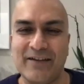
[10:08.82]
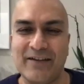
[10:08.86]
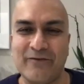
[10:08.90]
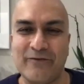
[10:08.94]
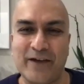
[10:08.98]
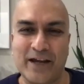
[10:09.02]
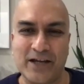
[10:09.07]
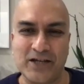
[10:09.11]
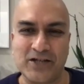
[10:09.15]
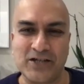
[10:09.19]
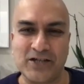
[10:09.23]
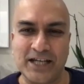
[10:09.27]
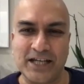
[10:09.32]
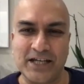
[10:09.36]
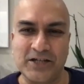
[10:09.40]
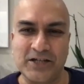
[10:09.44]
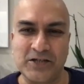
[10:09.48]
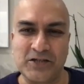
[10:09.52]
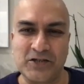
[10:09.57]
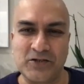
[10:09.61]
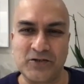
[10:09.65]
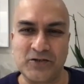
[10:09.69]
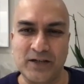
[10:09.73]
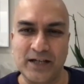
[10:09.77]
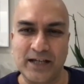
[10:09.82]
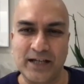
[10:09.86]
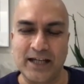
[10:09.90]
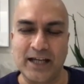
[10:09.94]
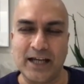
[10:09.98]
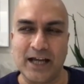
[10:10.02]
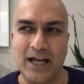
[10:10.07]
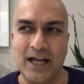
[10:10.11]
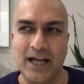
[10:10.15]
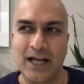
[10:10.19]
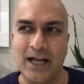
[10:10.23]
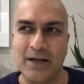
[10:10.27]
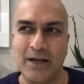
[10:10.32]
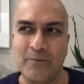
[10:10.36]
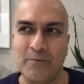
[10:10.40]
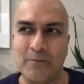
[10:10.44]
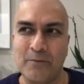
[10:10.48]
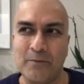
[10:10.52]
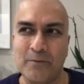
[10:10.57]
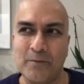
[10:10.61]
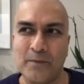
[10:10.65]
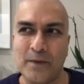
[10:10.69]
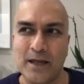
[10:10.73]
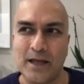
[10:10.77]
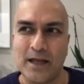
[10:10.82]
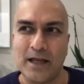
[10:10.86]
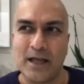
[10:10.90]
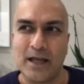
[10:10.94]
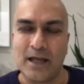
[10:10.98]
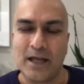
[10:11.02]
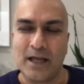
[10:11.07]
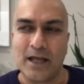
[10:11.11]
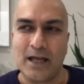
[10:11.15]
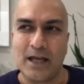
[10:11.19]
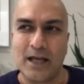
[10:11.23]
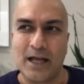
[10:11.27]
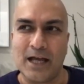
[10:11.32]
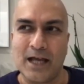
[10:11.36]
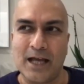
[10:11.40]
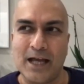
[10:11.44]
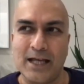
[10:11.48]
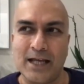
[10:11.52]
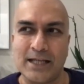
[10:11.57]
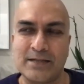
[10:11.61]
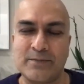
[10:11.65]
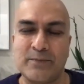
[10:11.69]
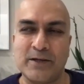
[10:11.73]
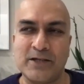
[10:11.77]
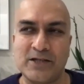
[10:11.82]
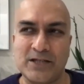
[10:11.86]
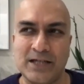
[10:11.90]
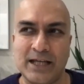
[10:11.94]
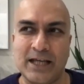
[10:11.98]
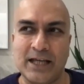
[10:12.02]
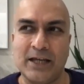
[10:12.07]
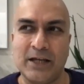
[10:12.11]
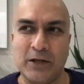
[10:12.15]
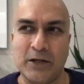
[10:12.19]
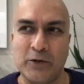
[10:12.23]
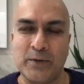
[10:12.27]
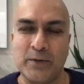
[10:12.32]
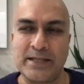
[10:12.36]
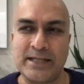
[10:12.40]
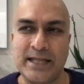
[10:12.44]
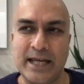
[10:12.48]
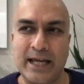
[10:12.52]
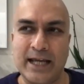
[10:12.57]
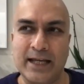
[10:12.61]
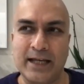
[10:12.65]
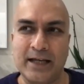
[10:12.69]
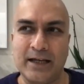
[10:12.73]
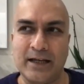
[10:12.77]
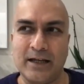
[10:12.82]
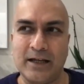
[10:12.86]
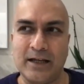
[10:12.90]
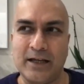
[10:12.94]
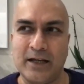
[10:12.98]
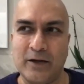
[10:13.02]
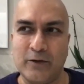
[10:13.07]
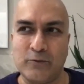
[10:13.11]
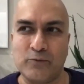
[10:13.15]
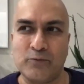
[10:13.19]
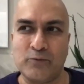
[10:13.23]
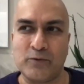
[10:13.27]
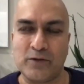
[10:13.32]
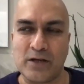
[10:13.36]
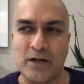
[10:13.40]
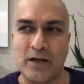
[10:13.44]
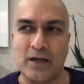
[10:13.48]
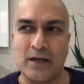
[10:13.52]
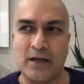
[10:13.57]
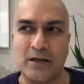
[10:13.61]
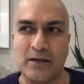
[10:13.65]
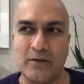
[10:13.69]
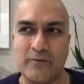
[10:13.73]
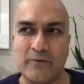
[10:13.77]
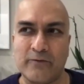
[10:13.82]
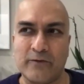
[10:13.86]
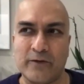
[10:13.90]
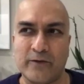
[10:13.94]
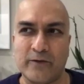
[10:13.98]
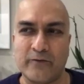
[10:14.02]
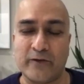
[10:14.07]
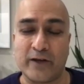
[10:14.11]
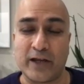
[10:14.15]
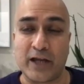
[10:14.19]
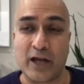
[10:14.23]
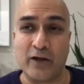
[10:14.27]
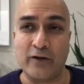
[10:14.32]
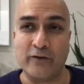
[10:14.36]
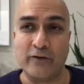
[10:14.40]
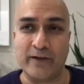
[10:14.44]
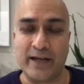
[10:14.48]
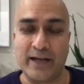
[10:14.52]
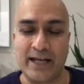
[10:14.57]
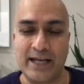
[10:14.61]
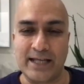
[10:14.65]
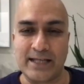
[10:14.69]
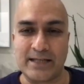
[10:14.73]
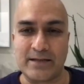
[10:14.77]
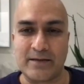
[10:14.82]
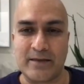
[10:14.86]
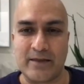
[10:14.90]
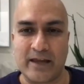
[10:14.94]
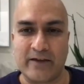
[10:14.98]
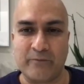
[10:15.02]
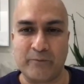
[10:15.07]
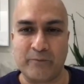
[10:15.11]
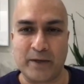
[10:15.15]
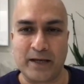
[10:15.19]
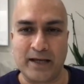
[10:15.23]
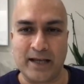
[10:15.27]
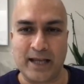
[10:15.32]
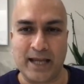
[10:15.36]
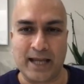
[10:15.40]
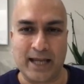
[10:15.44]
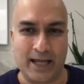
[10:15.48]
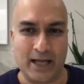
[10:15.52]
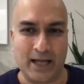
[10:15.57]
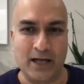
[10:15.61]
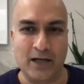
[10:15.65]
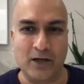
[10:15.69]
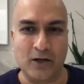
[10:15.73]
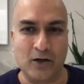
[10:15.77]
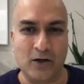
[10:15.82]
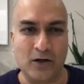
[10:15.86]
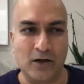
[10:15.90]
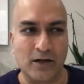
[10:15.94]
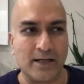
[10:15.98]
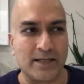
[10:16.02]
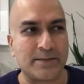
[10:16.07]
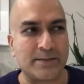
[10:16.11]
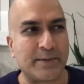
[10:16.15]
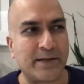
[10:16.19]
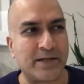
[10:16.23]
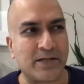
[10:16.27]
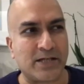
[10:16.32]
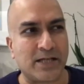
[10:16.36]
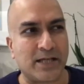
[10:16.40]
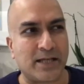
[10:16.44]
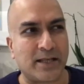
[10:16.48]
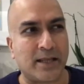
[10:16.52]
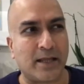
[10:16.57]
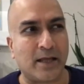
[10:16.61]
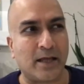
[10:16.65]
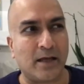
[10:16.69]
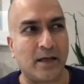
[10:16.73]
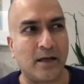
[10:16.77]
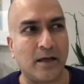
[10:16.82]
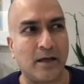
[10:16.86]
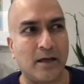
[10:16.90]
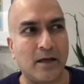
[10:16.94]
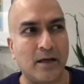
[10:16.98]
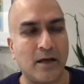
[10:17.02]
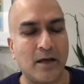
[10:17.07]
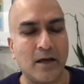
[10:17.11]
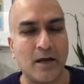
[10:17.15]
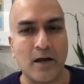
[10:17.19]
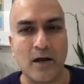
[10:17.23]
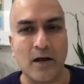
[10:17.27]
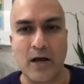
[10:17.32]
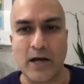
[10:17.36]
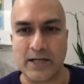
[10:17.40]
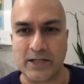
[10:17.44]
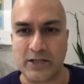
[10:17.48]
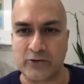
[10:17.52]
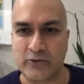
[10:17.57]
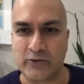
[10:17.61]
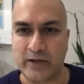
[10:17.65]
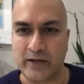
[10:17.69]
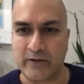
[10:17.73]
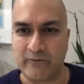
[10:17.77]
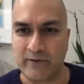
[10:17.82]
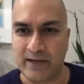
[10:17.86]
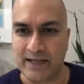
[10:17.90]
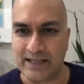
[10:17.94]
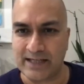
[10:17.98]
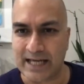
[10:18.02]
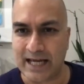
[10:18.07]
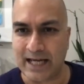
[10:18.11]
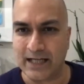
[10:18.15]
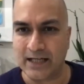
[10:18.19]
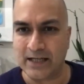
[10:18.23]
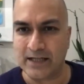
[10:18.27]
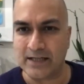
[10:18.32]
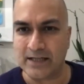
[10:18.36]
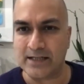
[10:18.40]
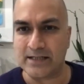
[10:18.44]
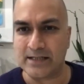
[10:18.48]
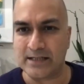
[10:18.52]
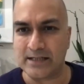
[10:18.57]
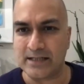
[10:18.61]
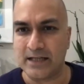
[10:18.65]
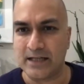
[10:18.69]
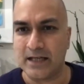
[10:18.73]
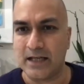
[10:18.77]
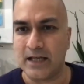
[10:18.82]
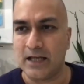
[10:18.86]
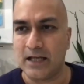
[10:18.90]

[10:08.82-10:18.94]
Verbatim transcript: fashion industry, um, uh, especially you were saying, you know, uh, for, for COVID, it's they've been hit a lot, especially the high street retailers.